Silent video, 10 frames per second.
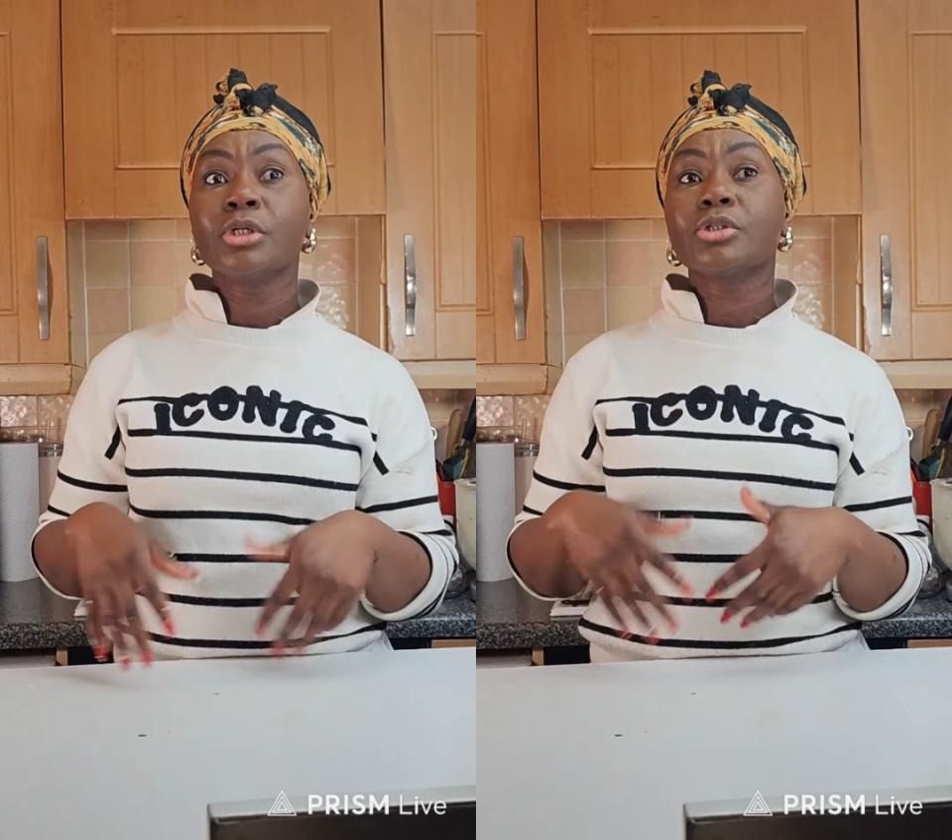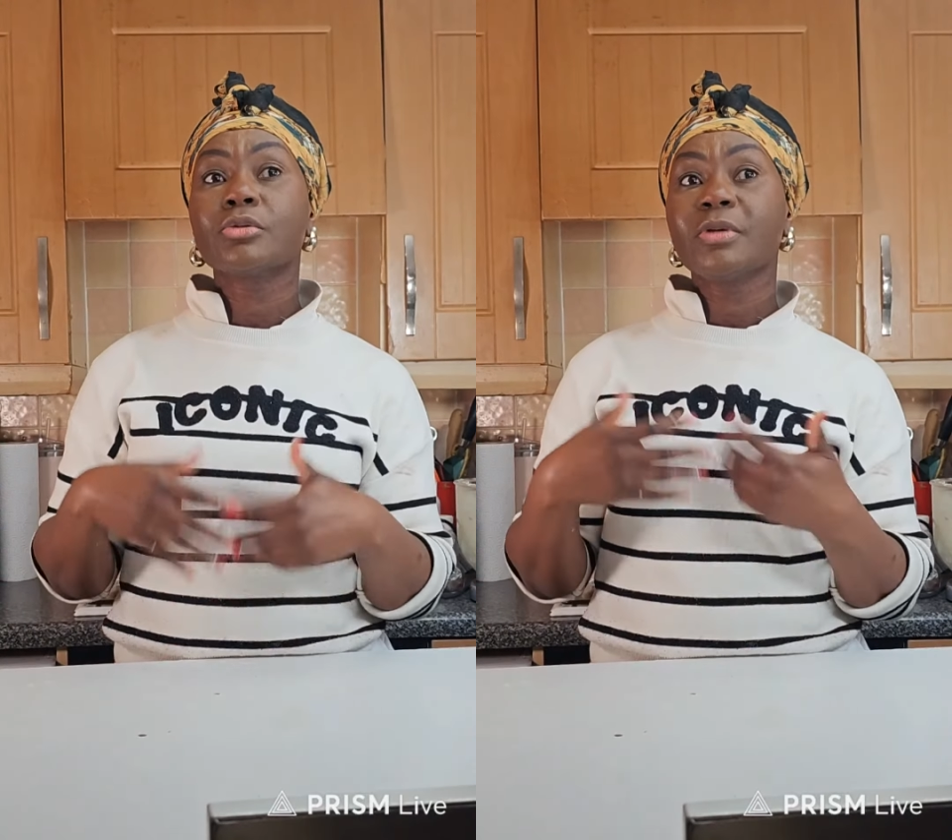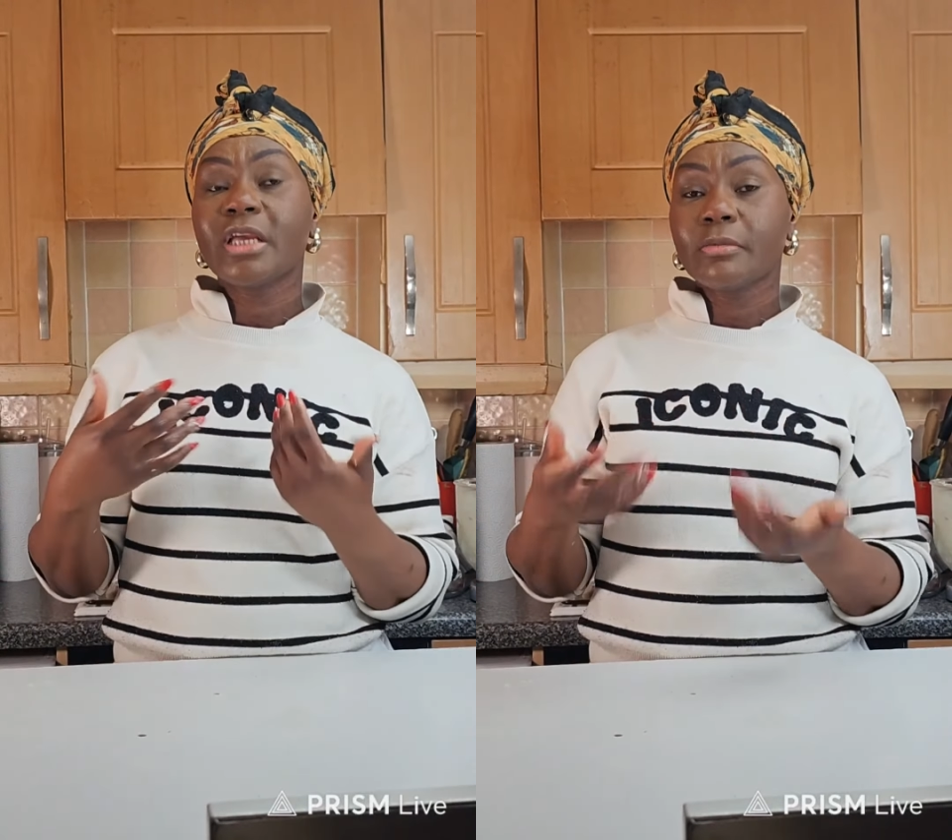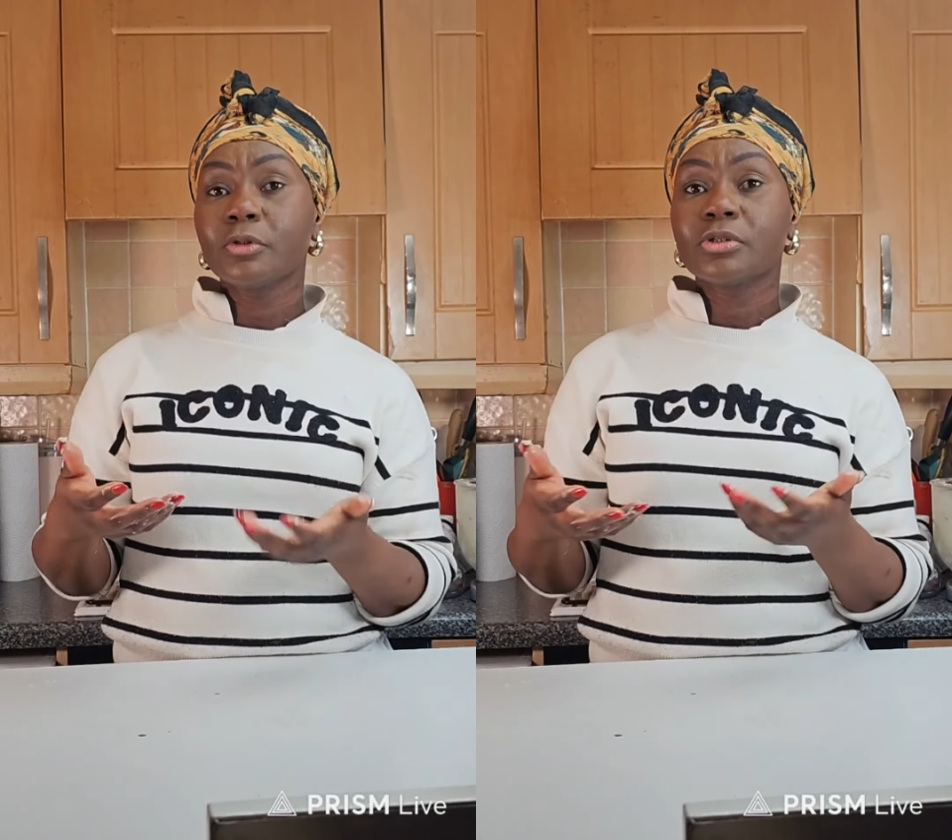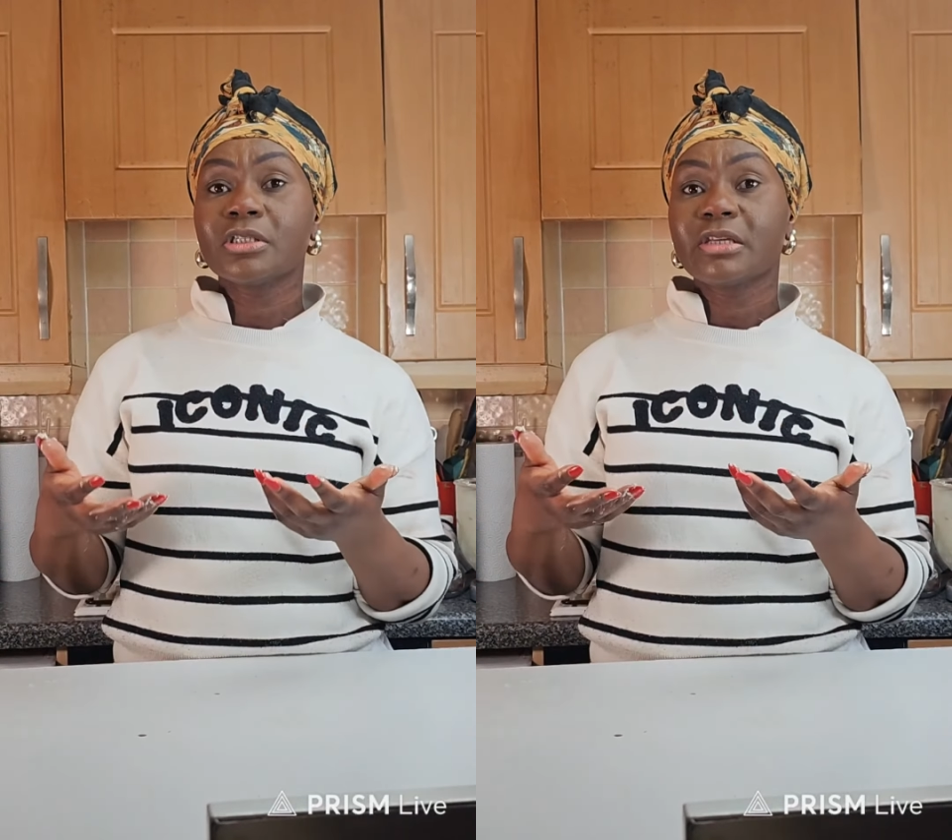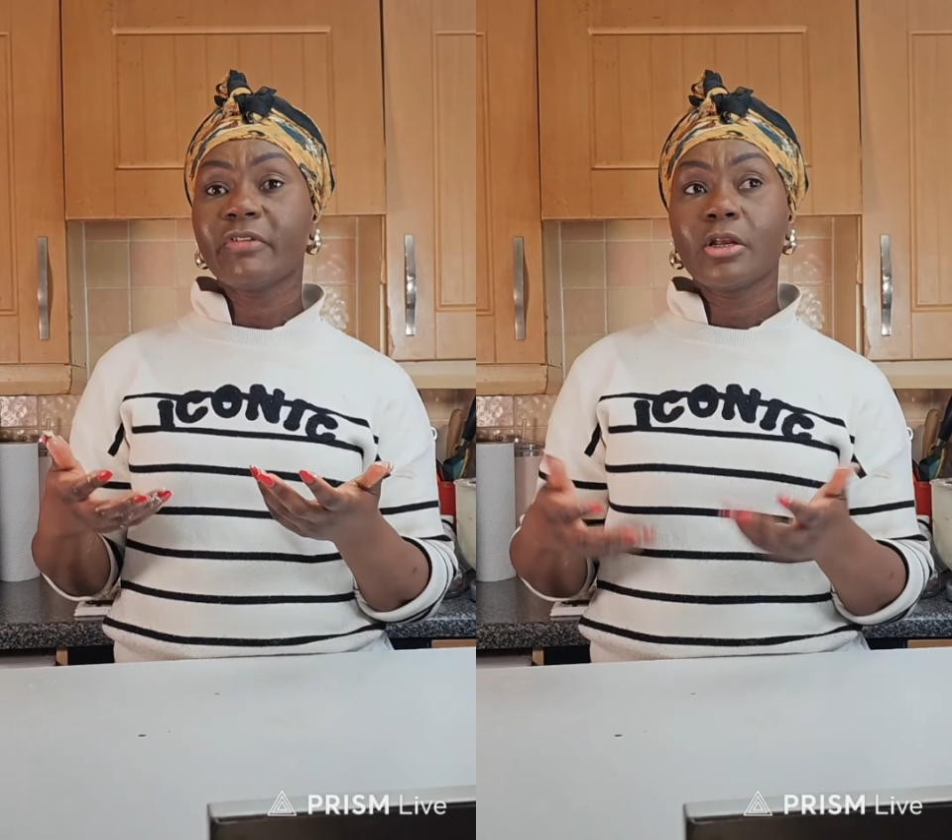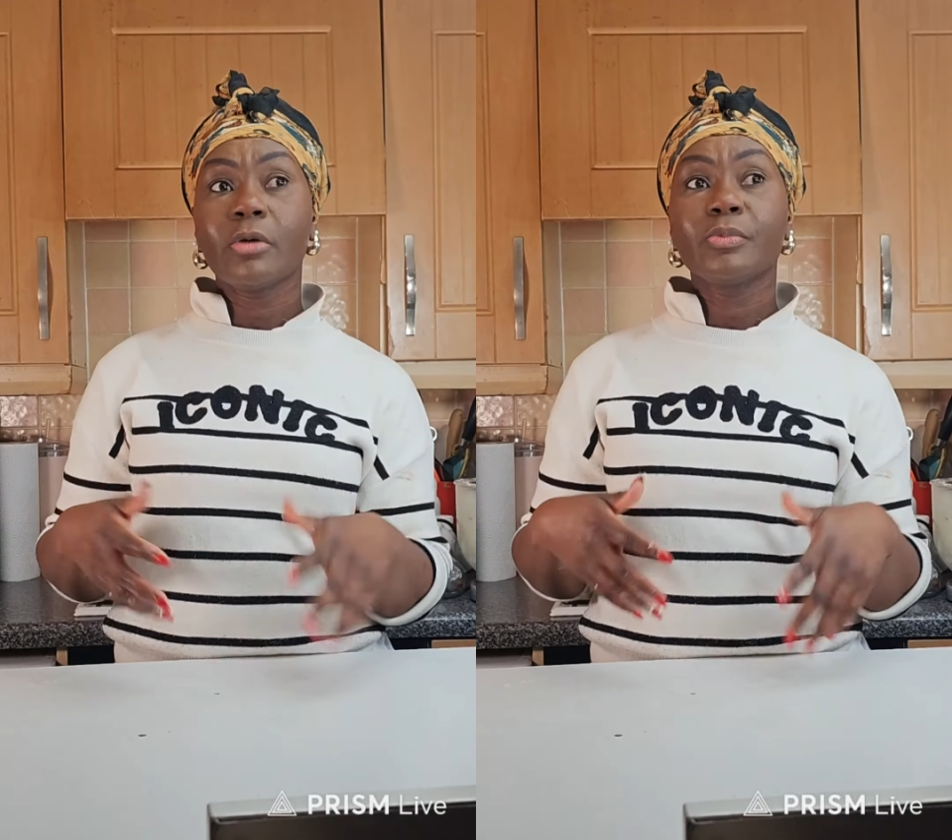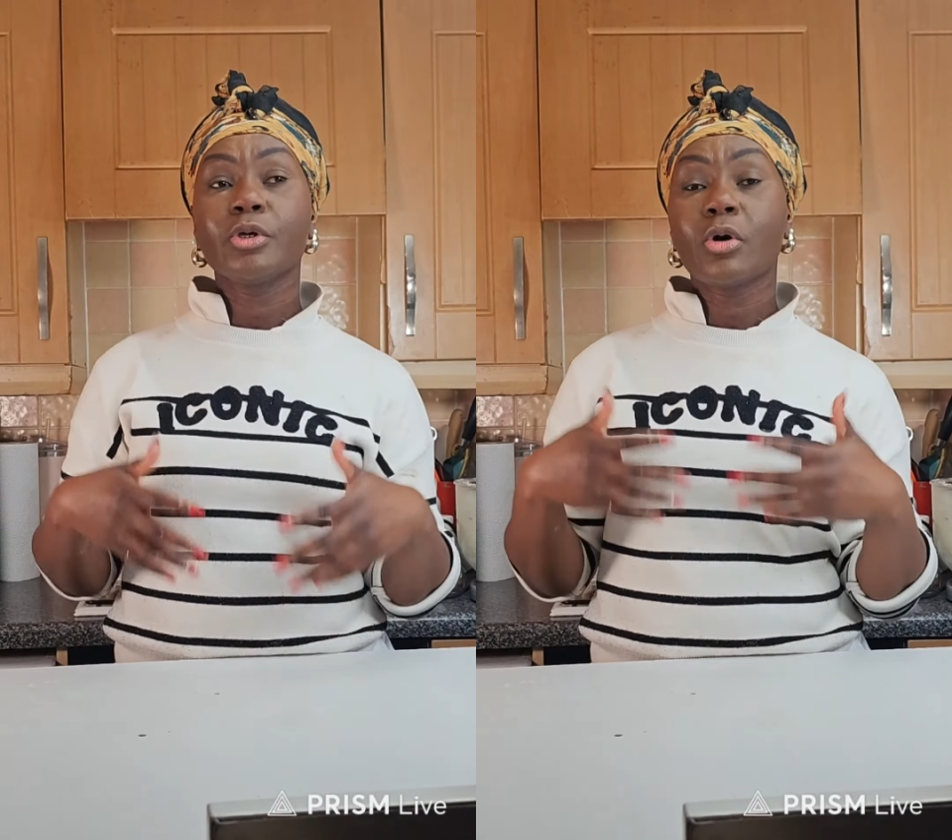to be able to
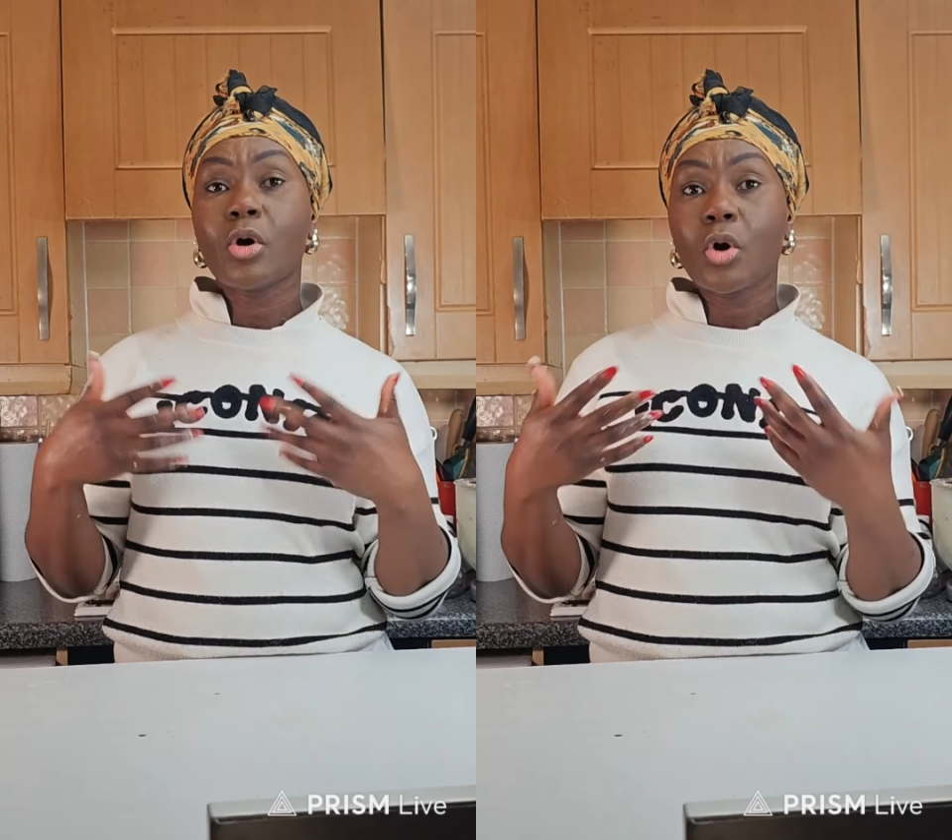develop your